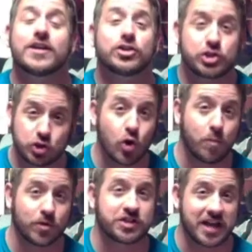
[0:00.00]

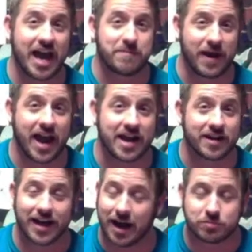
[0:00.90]
Super sad
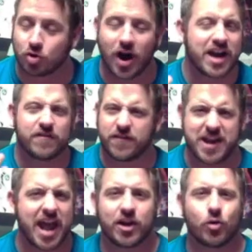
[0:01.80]
panda. And I'm trying to
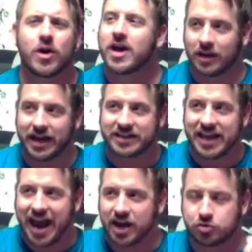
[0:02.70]
finagle, like,
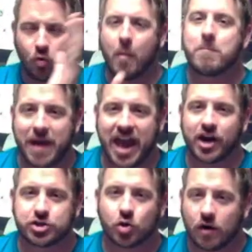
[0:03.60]
the actual
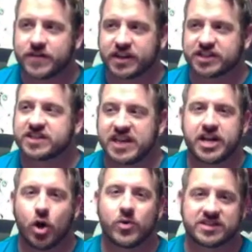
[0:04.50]
manager of the
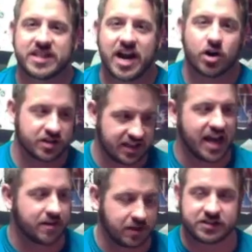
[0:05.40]
casino is there
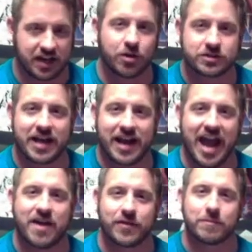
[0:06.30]
because Heroes had to
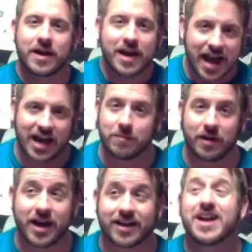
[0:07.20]
have him. And I'm
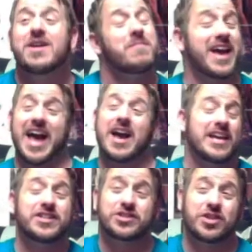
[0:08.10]
like, "Man,
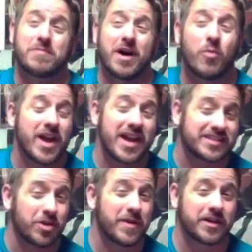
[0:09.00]
he's just under my wing.
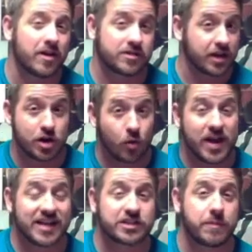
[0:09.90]
It's no big deal." It's like, no,
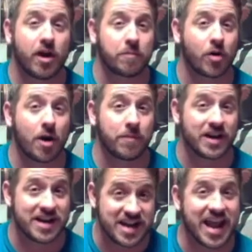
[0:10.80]
he has to be off
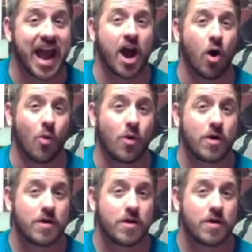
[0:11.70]
property now.